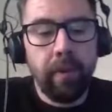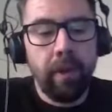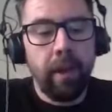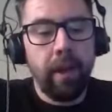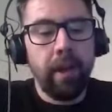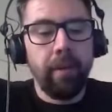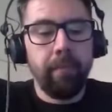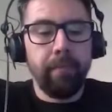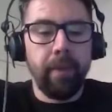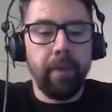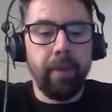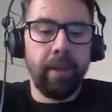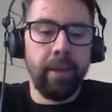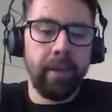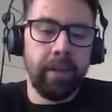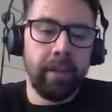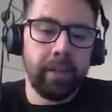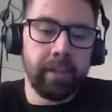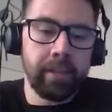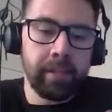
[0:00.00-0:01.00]
um,
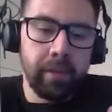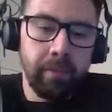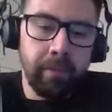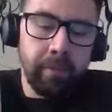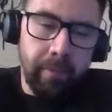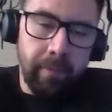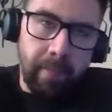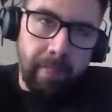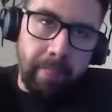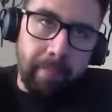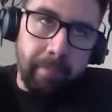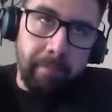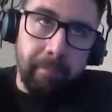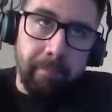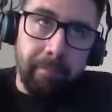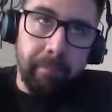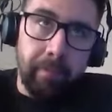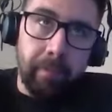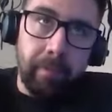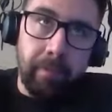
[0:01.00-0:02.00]
so
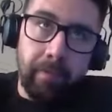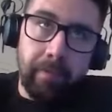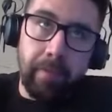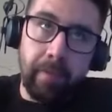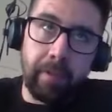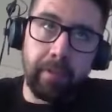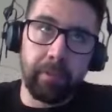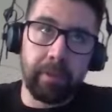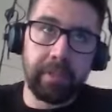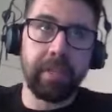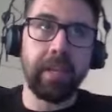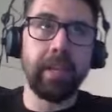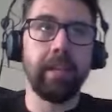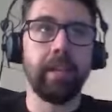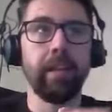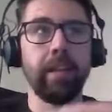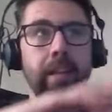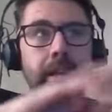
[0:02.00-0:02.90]
we take